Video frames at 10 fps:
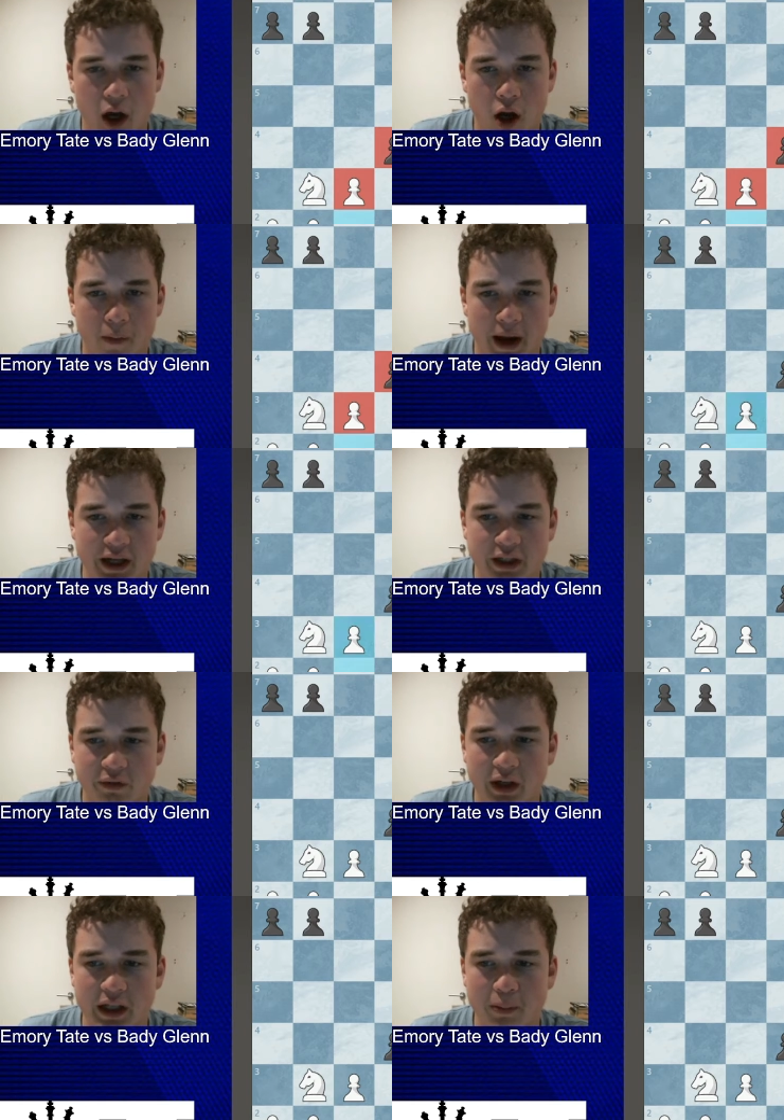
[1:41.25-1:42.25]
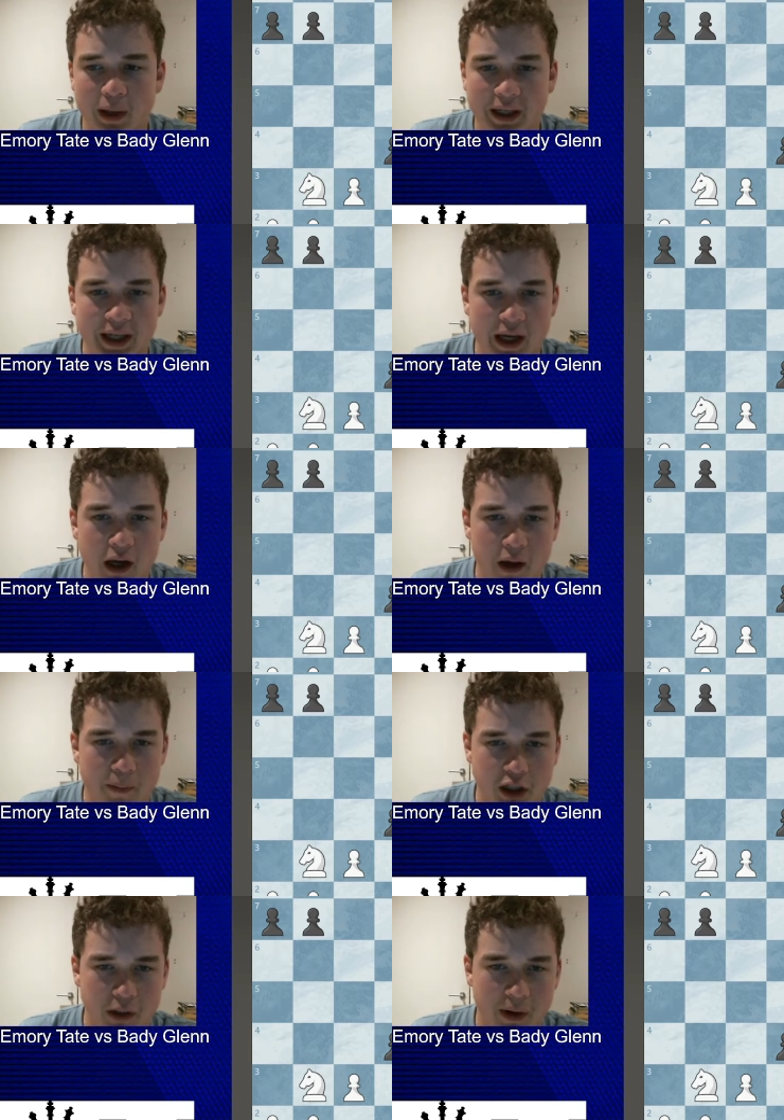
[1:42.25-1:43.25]
h3 is played here,
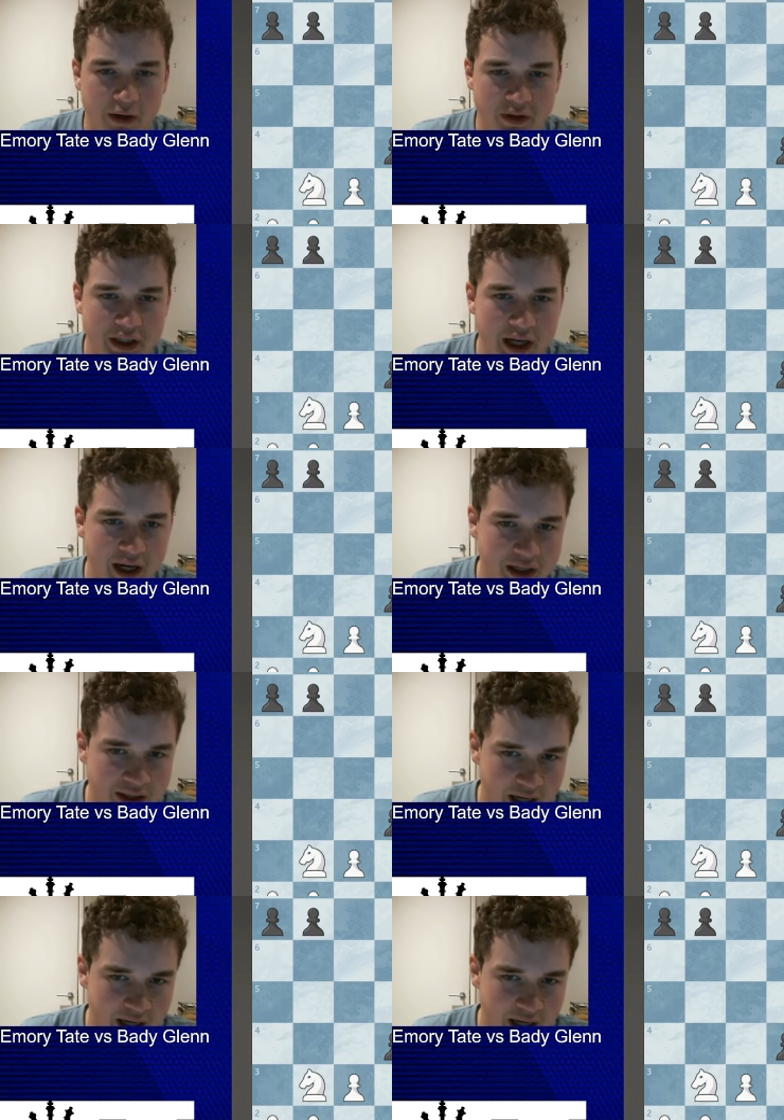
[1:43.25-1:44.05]
bishop f6,